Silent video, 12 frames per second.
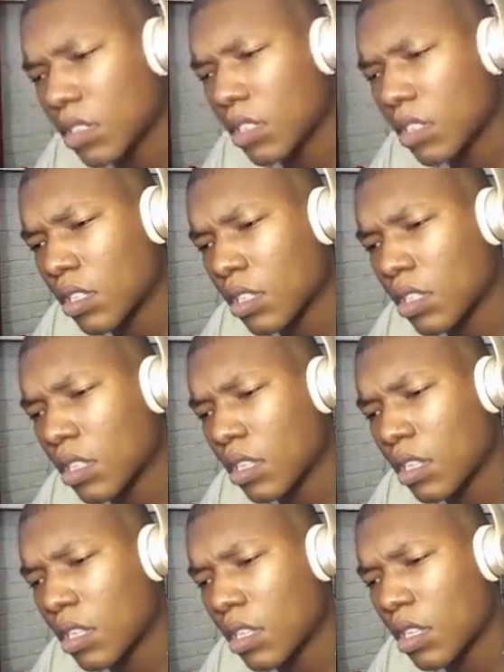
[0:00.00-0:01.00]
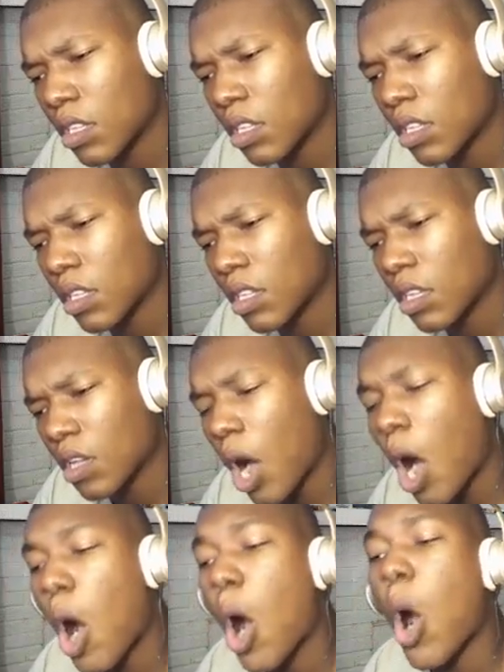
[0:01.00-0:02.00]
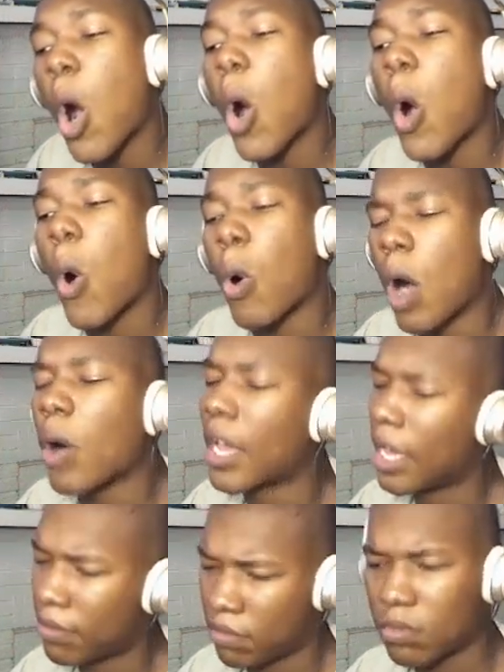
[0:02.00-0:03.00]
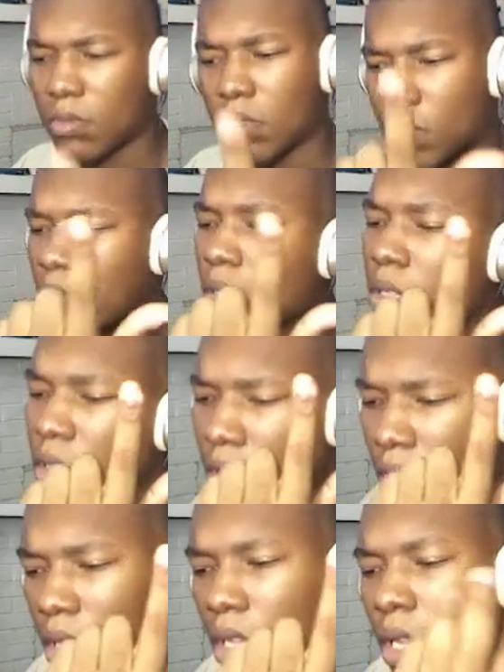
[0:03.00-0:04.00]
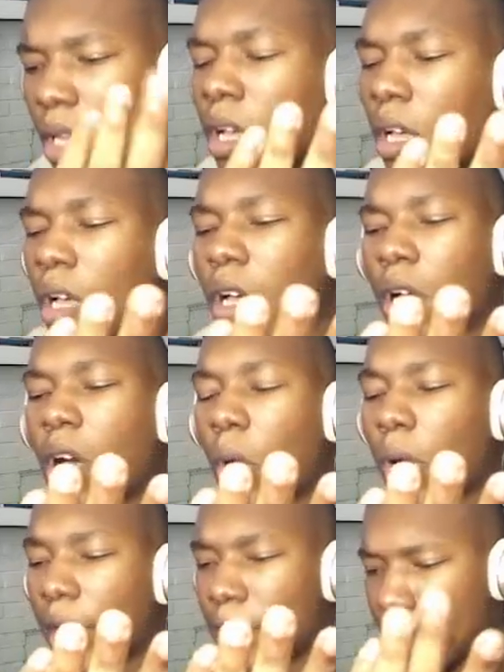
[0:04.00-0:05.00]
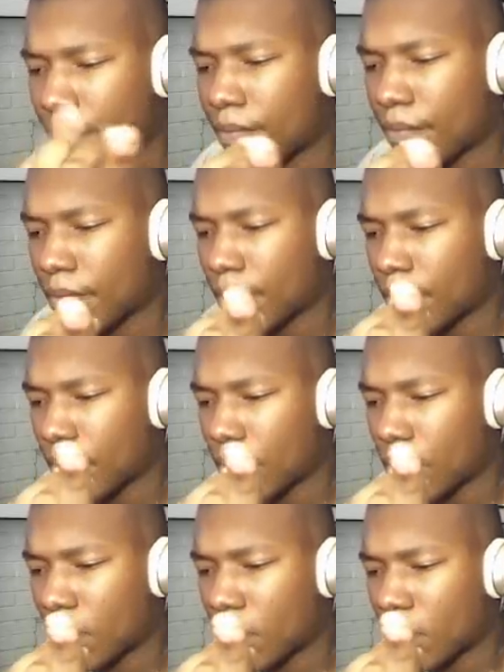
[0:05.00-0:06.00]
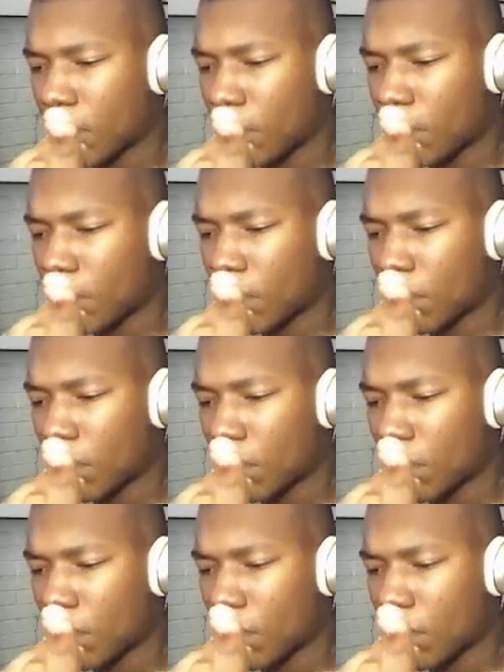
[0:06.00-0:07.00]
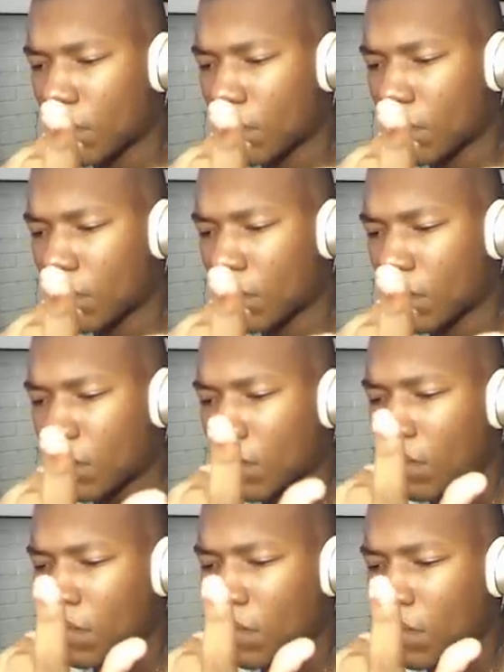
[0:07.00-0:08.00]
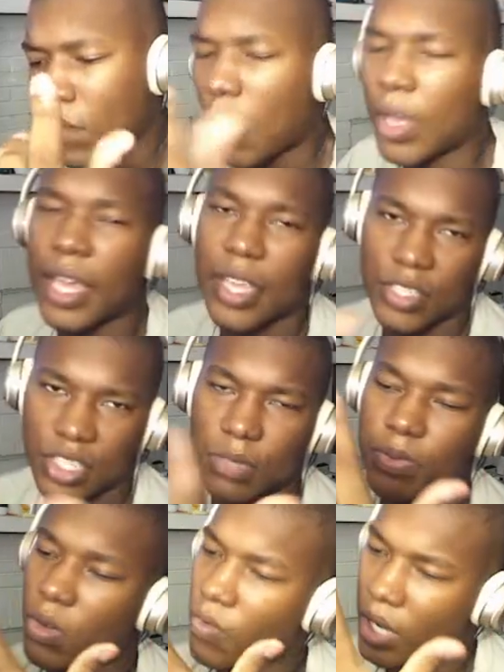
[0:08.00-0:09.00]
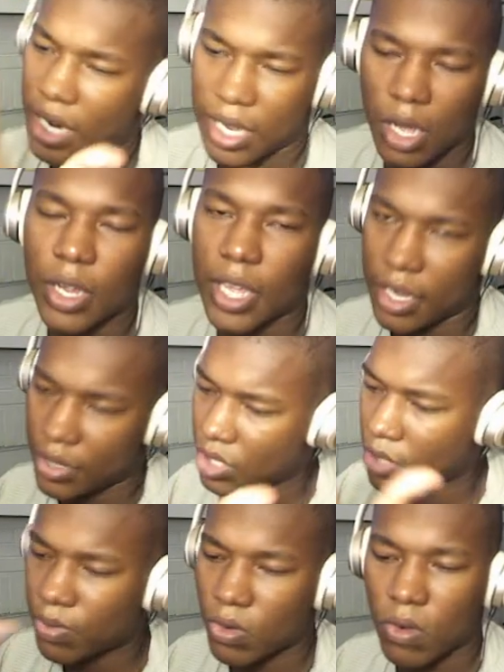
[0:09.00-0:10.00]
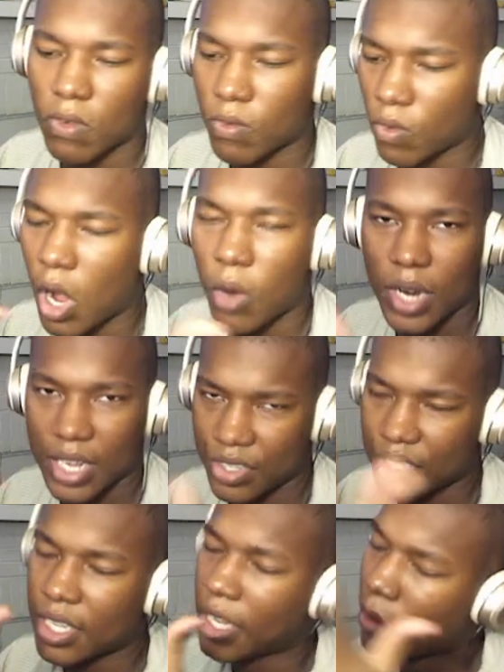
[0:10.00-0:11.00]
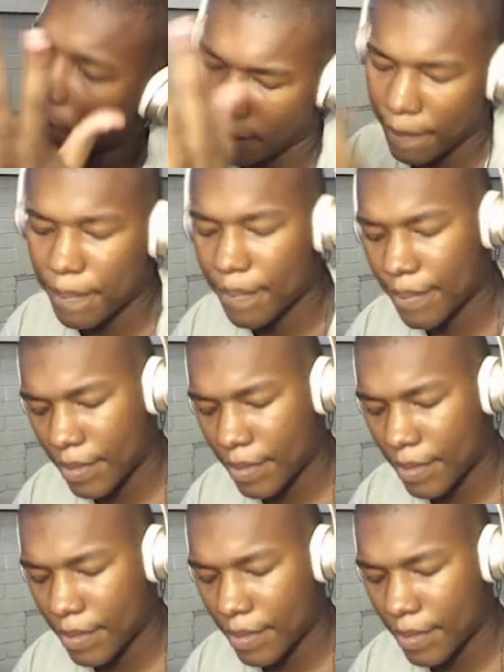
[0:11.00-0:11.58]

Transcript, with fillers: playing with a tier three team. So if you want to oh, mix it up and play okay. with a small school that isn't very good, okay. you don't have to worry about going up against a team like Alabama if you don't want to. Okay, he just proved what I. Okay, he just proved wrong what I just said. Okay.